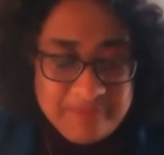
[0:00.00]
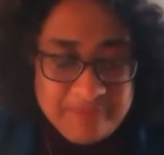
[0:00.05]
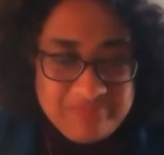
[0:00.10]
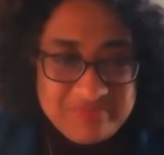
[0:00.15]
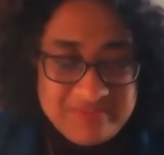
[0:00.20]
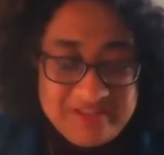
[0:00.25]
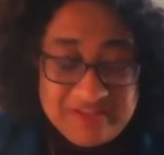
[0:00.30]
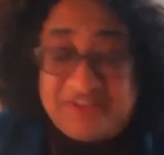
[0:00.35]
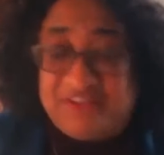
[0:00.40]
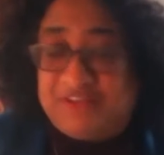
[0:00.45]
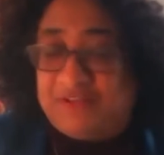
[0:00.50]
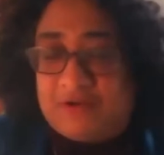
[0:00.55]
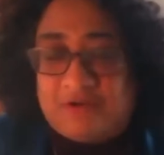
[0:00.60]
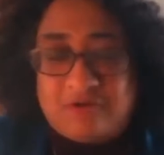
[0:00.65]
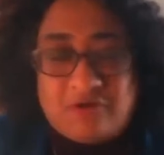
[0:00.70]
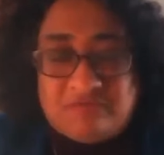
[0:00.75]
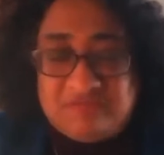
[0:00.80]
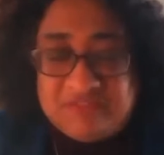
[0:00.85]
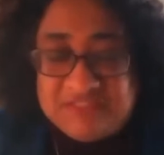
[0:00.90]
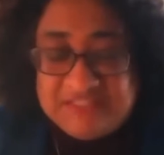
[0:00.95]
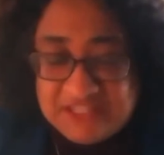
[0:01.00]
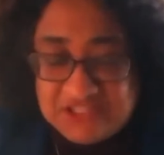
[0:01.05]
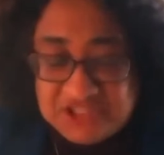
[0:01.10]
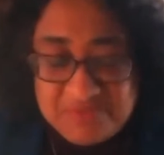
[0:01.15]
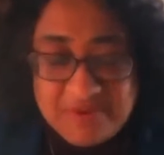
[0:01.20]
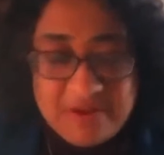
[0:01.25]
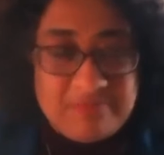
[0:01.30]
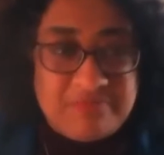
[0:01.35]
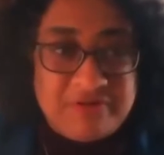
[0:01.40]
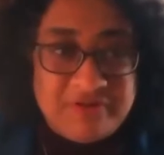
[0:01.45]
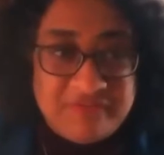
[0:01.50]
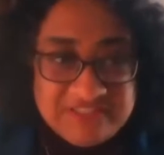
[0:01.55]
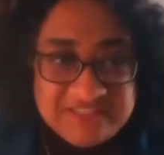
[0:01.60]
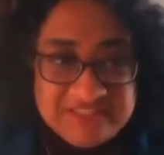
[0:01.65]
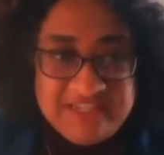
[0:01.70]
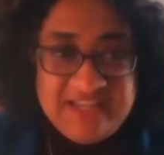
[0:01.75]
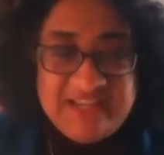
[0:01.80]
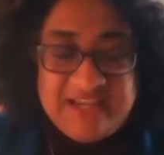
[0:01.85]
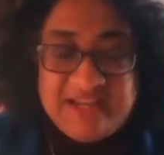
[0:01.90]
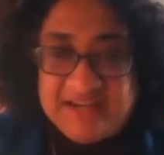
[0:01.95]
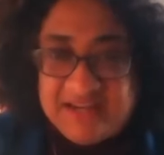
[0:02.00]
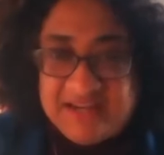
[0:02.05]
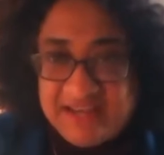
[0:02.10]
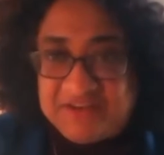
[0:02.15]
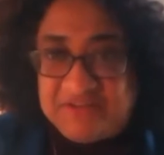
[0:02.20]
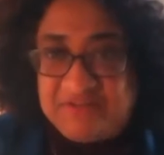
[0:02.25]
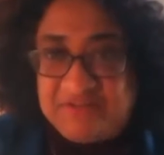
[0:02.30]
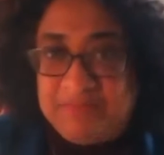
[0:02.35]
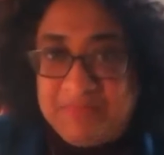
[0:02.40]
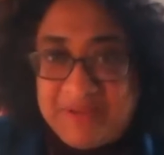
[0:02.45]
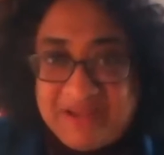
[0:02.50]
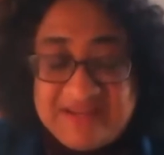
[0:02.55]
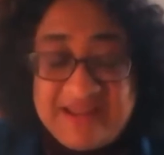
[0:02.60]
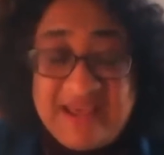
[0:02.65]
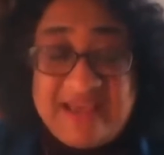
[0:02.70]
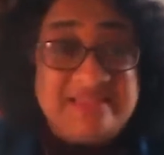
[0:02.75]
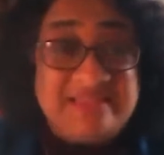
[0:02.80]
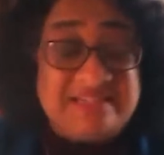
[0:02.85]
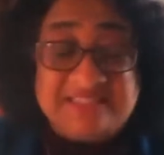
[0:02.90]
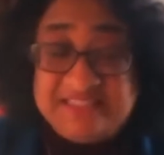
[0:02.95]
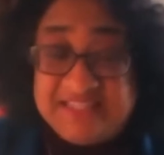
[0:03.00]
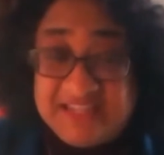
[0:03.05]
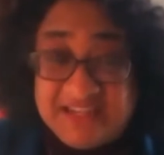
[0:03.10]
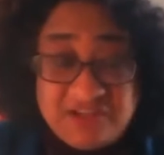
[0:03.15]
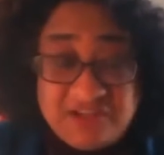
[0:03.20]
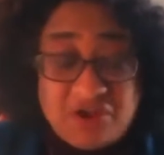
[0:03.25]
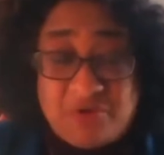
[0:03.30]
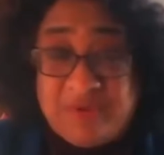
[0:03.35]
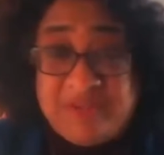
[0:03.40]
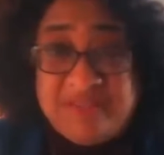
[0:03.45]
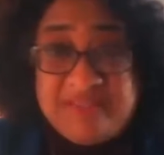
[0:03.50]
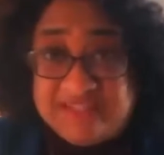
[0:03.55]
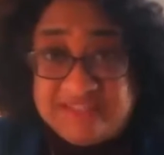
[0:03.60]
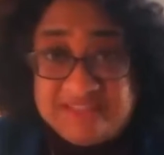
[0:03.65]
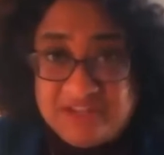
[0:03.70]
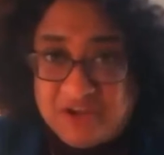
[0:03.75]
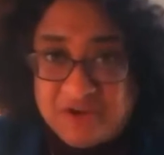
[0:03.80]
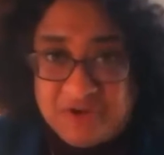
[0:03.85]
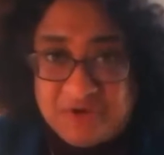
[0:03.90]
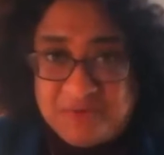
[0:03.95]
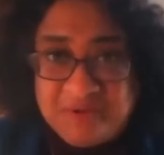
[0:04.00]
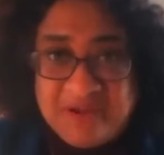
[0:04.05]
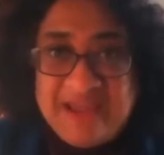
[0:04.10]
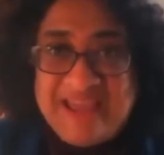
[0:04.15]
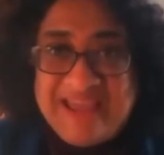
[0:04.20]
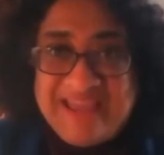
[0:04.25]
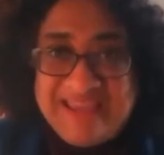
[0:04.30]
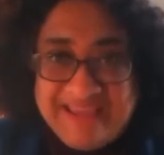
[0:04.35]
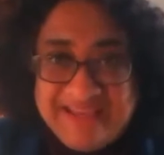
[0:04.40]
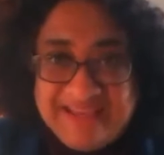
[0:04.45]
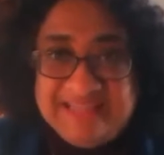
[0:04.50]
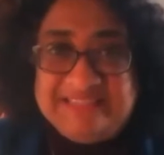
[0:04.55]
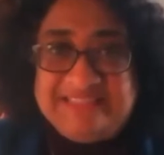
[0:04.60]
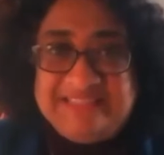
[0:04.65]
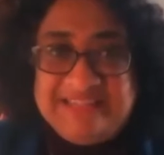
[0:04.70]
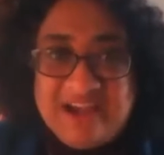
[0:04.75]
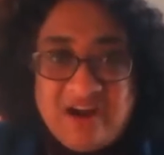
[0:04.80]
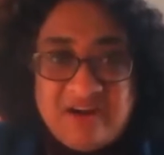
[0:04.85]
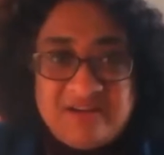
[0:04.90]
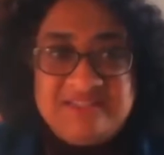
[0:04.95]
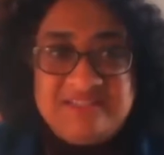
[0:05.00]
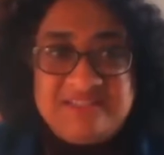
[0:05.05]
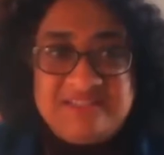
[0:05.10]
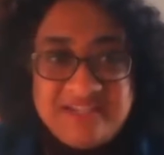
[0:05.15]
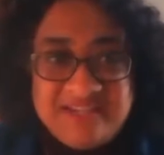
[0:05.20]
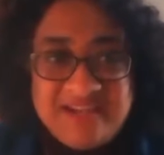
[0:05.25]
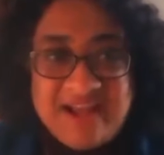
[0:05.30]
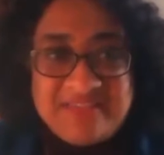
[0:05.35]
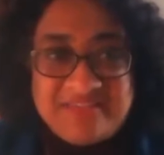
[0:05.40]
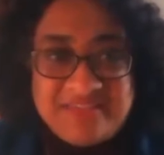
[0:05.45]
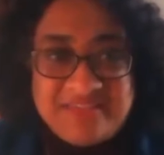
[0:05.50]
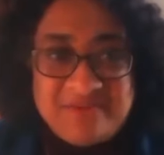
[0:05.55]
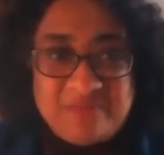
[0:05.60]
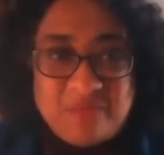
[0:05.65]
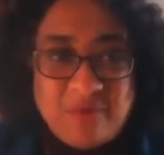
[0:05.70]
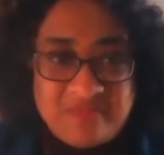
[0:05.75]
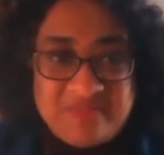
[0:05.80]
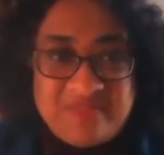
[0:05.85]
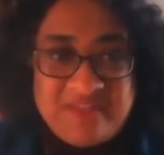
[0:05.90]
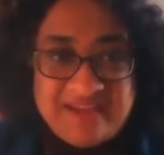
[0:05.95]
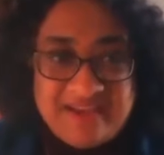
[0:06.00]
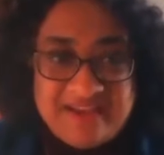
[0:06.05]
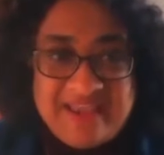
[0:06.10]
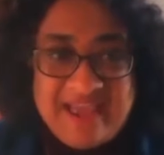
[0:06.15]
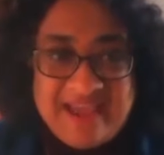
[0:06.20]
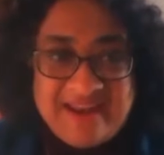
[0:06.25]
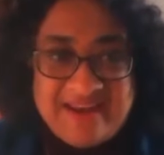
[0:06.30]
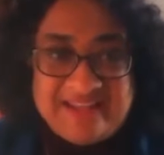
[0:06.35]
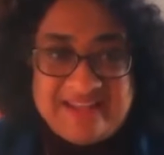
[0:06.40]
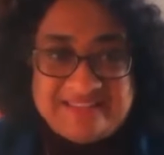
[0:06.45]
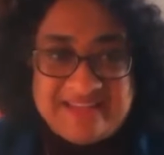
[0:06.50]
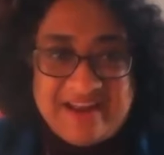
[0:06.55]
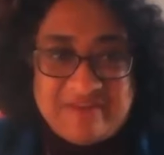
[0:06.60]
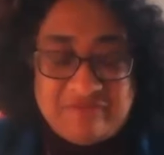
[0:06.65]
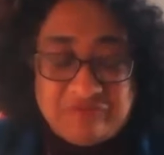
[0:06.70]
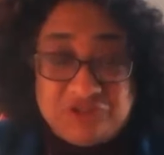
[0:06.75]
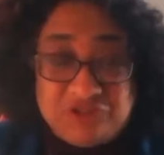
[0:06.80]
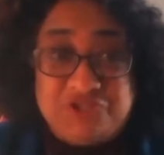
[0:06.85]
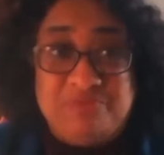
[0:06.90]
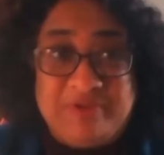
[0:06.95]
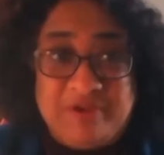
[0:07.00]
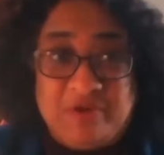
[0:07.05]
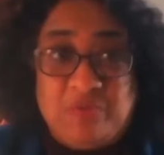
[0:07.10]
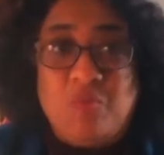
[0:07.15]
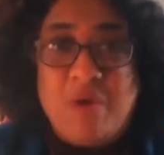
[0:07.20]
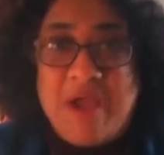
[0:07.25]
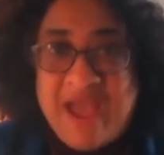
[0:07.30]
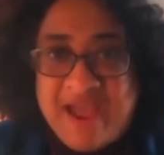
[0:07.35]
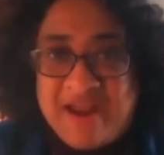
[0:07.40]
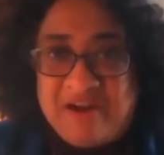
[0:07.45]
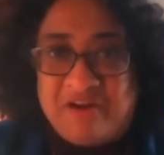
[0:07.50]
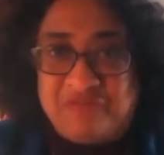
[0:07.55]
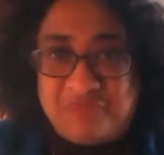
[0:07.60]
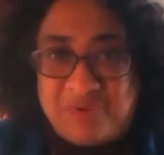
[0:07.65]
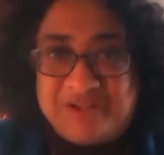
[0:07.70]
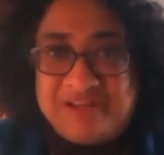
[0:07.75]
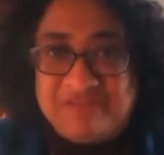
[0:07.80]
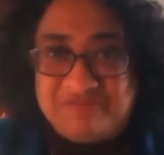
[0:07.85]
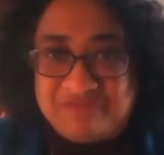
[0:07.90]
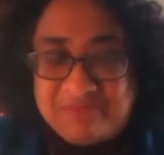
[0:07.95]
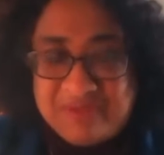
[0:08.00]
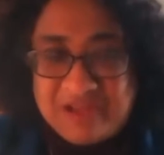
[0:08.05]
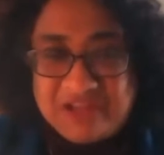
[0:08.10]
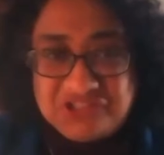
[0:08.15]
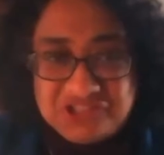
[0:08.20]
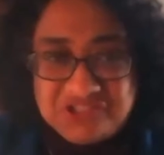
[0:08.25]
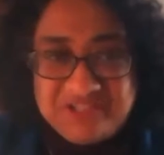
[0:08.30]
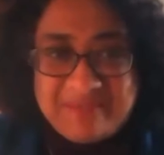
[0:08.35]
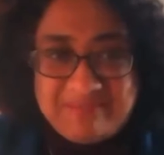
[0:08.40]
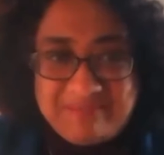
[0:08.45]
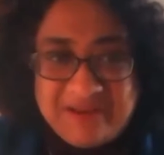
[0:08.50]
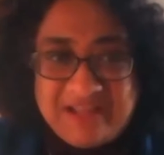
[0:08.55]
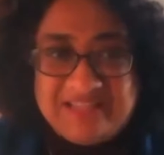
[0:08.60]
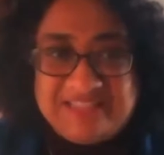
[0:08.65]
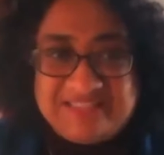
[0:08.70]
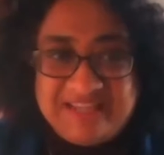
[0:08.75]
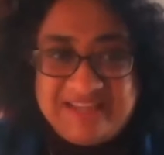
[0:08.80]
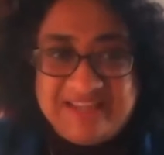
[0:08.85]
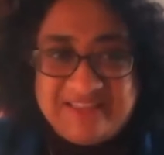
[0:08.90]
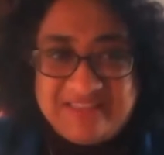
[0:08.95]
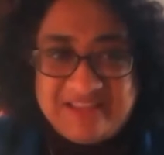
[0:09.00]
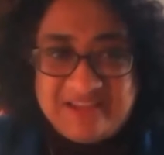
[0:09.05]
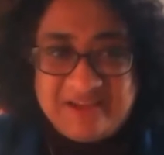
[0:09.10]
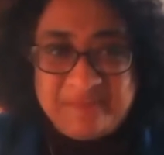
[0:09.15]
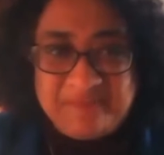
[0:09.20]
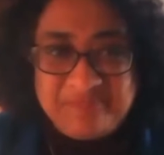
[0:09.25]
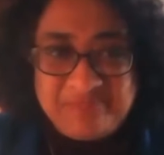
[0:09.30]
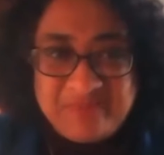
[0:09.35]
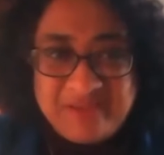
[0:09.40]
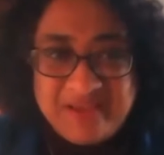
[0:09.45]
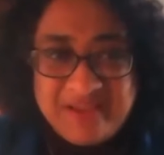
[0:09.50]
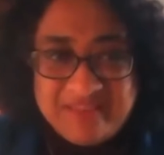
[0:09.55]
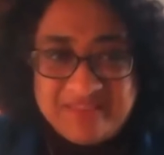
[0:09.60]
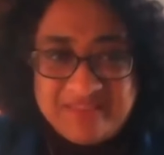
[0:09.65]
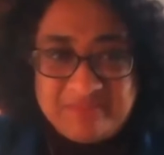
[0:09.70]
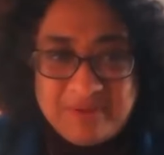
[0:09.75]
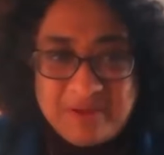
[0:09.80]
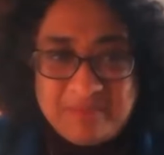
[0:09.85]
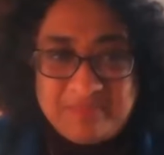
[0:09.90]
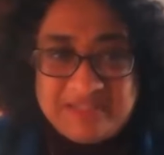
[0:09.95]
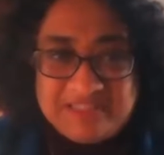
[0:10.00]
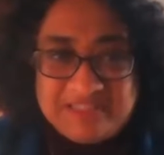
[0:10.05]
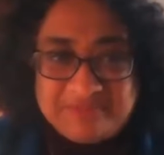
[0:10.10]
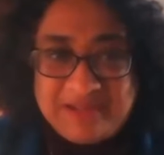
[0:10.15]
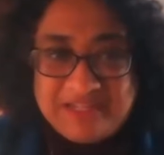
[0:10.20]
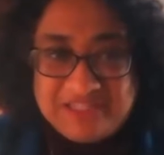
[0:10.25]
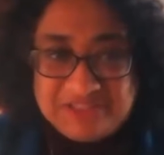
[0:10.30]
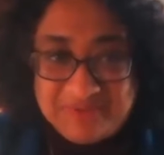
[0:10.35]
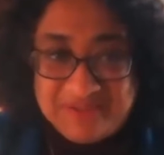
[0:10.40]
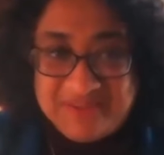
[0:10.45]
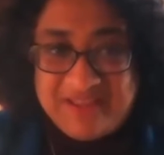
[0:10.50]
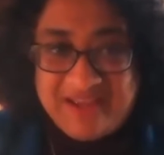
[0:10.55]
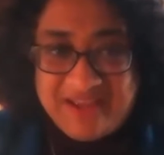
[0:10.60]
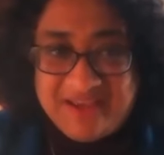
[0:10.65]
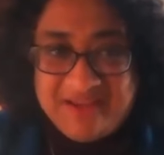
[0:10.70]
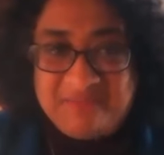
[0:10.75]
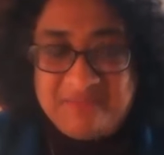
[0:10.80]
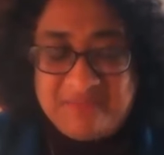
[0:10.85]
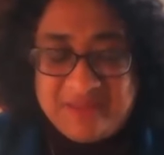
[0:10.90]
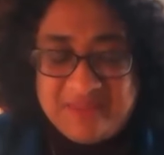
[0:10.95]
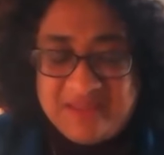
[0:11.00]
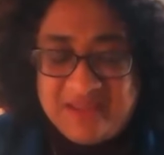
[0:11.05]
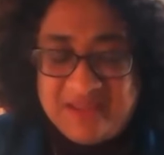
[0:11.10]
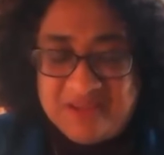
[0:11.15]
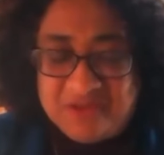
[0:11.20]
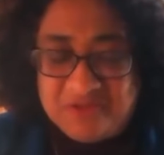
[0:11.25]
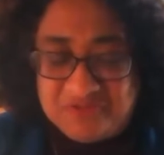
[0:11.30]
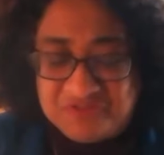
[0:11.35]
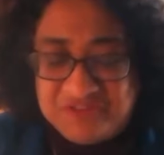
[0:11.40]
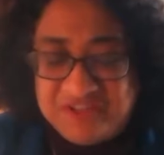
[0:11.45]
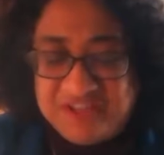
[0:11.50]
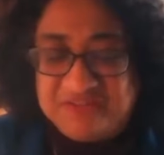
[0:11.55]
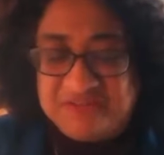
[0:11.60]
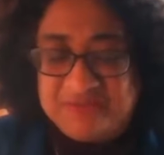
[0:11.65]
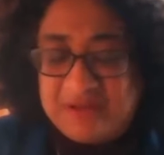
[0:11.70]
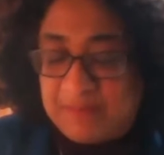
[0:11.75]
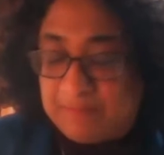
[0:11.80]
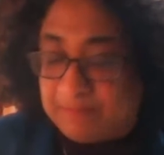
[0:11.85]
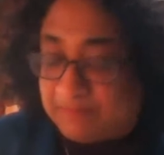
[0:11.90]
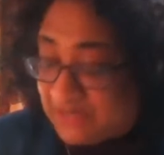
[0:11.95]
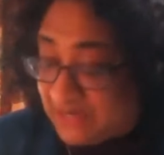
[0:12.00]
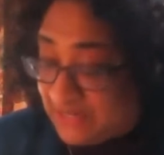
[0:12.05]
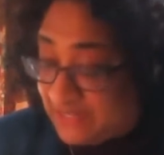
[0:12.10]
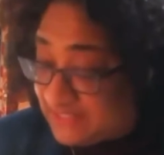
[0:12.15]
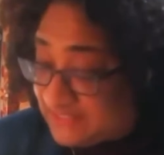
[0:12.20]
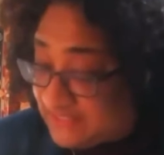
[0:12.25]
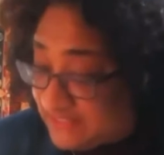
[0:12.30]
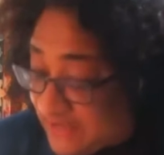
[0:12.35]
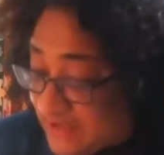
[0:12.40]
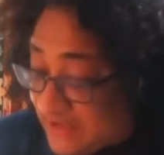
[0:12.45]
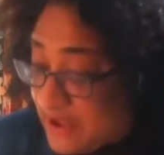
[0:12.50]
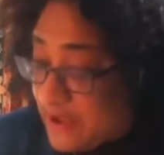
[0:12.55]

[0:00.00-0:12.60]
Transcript: This is a conversation about privacy and data and big tech that's still going. There's no easy answer. I think one thing again is that everyone should be aware of what information they're placing in the public space when they use these companies.